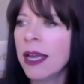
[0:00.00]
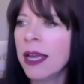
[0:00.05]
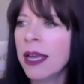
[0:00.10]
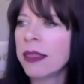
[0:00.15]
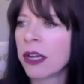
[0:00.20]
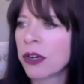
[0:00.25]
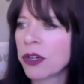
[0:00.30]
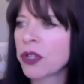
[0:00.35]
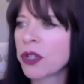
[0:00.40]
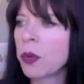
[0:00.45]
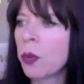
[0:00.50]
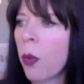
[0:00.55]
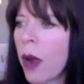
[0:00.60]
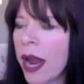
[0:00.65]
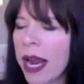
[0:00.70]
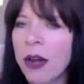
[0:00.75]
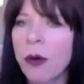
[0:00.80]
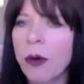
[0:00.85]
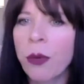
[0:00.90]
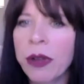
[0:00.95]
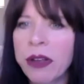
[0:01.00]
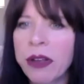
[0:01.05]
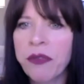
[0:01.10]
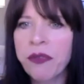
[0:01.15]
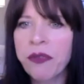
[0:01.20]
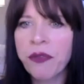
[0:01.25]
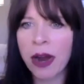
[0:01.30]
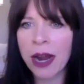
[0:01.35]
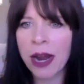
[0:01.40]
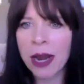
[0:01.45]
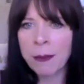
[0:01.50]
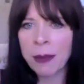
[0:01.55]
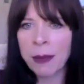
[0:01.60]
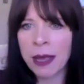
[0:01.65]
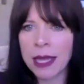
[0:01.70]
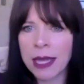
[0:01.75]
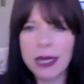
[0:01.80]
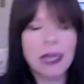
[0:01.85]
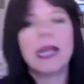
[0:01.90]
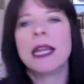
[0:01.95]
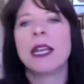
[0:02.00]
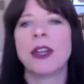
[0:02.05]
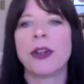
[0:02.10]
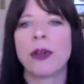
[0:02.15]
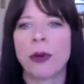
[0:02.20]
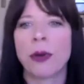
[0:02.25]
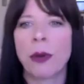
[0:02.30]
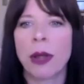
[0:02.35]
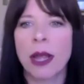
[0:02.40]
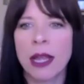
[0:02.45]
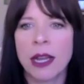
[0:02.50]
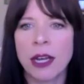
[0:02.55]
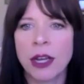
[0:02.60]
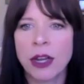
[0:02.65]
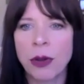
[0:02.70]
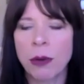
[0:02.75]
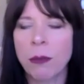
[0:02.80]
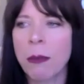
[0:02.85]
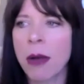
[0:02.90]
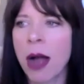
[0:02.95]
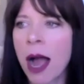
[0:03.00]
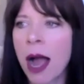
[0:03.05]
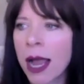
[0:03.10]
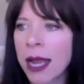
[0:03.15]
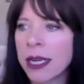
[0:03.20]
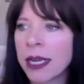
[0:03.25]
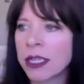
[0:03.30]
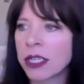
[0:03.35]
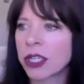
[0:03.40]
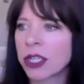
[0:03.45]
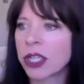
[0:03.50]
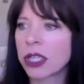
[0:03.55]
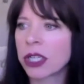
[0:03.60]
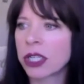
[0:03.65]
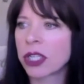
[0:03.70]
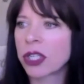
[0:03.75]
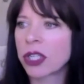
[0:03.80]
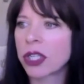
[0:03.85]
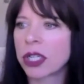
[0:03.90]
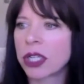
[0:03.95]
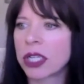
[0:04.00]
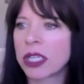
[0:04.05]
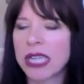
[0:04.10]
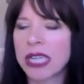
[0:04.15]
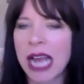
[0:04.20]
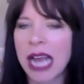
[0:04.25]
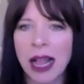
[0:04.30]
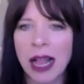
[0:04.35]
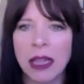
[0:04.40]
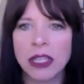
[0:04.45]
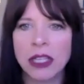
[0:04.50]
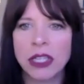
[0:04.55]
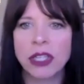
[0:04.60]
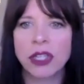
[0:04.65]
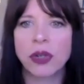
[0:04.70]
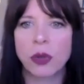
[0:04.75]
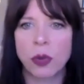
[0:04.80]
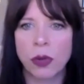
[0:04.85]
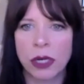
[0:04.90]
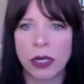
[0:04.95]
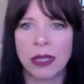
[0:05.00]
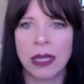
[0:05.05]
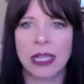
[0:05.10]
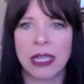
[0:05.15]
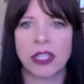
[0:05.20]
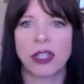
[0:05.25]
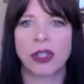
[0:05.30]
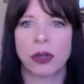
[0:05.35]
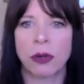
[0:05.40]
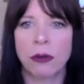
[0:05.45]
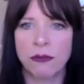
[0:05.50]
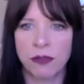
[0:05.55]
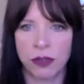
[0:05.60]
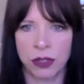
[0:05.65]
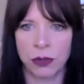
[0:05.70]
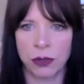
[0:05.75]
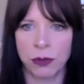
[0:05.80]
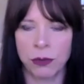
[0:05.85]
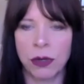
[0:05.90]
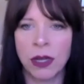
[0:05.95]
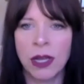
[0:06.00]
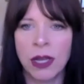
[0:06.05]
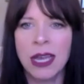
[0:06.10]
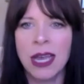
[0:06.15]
There's a way to reframe it in your mind to tell a story that serves you.